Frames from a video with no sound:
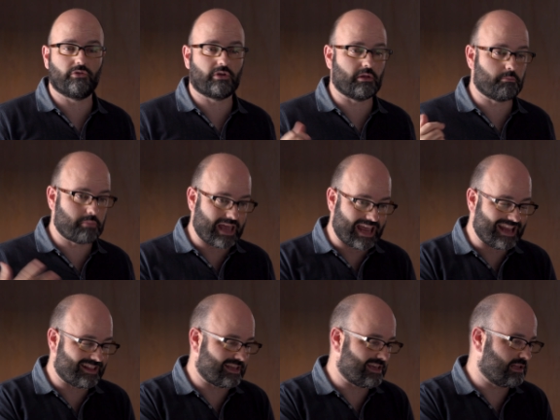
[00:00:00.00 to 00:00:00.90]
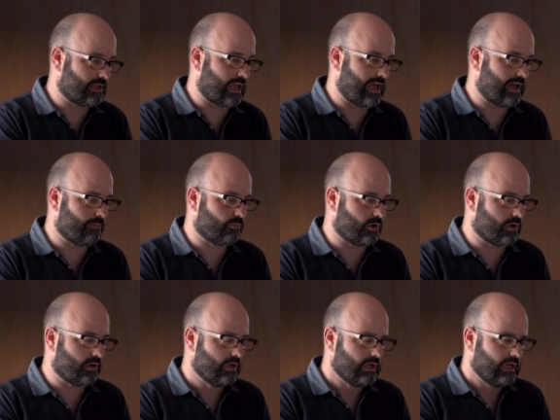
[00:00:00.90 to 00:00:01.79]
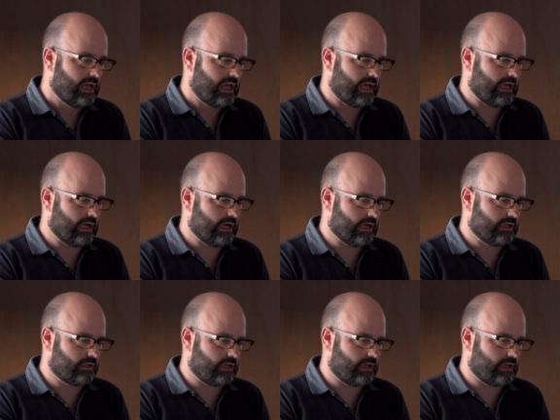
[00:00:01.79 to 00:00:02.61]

You can paint in camera and